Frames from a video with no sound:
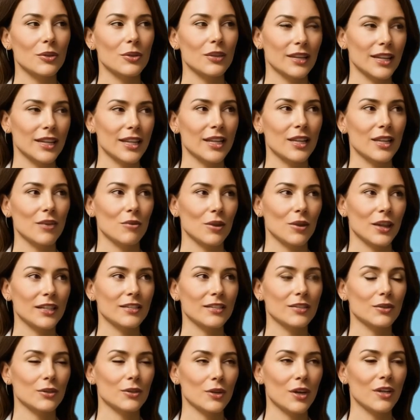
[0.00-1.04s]
Now that you've
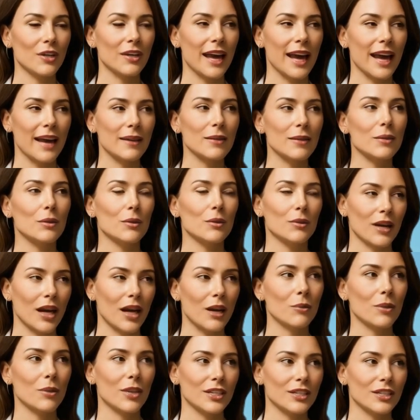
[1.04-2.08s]
learned all 5
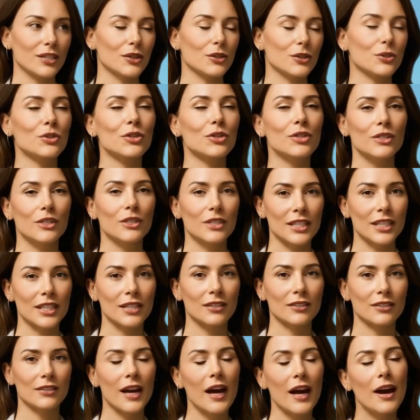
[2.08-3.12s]
techniques, there's
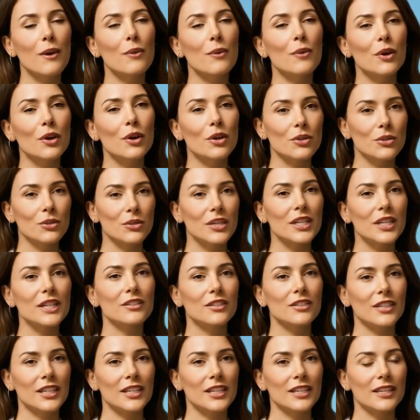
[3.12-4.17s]
one final message I
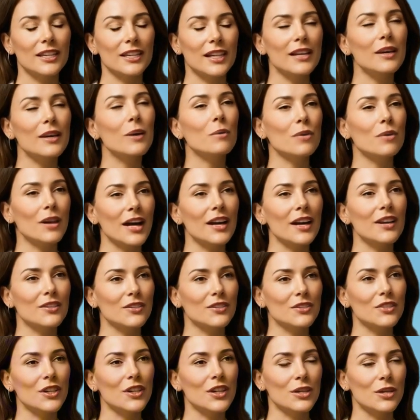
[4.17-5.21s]
want to leave you with,
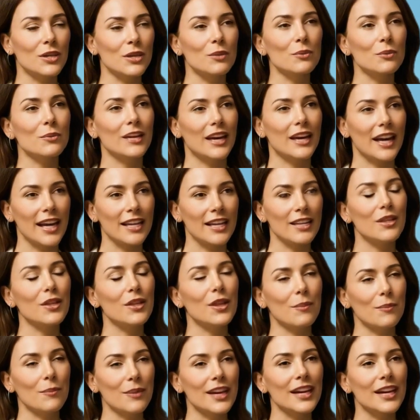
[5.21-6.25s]
because this isn't
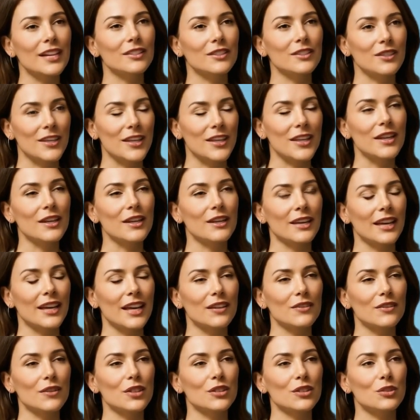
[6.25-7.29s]
just about restoring
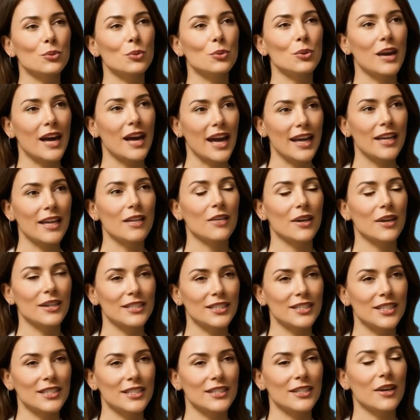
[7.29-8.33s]
function. It's
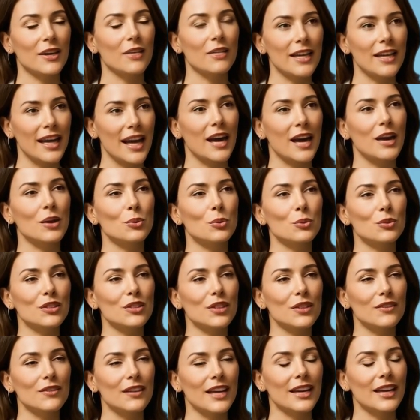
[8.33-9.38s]
about reclaiming
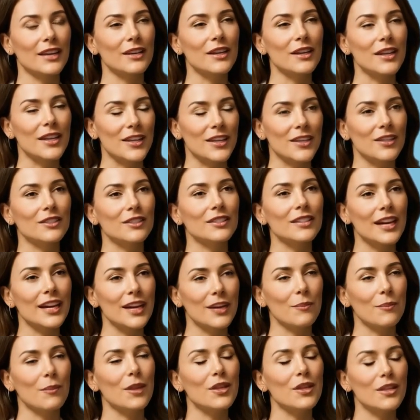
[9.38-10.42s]
something deeper. Let
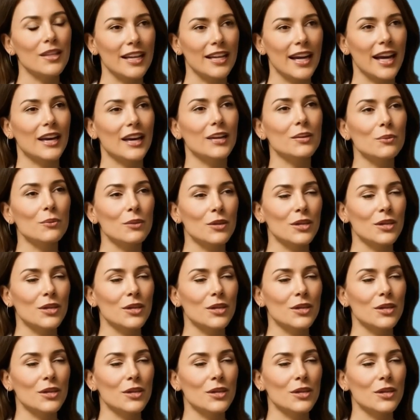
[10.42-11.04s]
me explain.